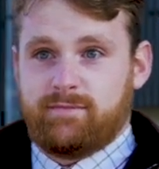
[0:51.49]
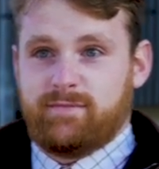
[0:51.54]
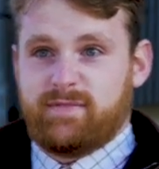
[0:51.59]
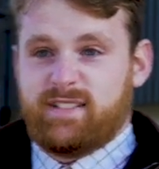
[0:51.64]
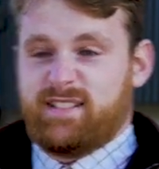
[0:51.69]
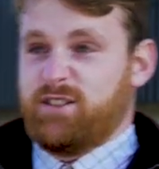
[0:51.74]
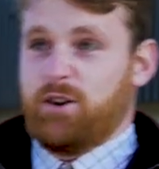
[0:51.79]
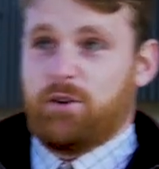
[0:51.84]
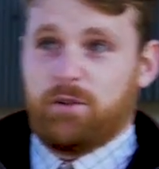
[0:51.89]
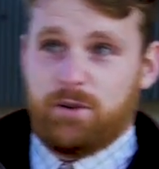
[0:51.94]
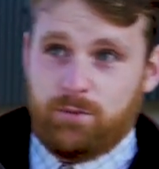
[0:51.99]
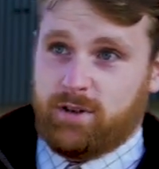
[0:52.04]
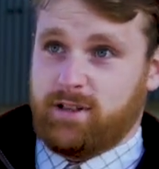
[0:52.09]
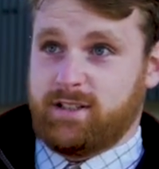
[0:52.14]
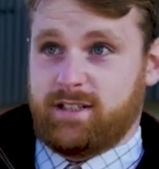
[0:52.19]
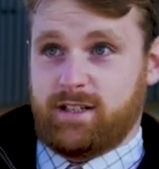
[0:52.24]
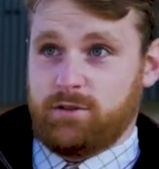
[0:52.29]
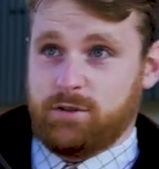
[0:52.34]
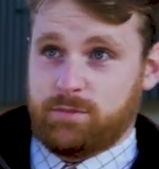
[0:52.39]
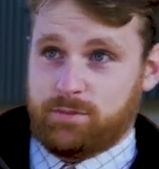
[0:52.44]
It's not the word
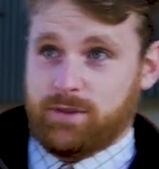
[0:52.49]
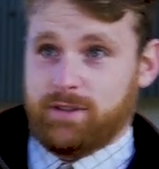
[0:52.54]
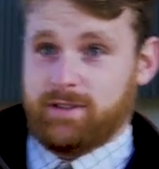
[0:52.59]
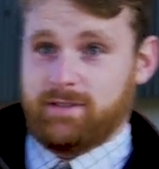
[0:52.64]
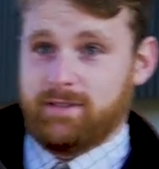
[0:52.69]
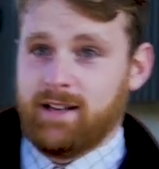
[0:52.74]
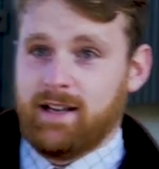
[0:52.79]
to use, but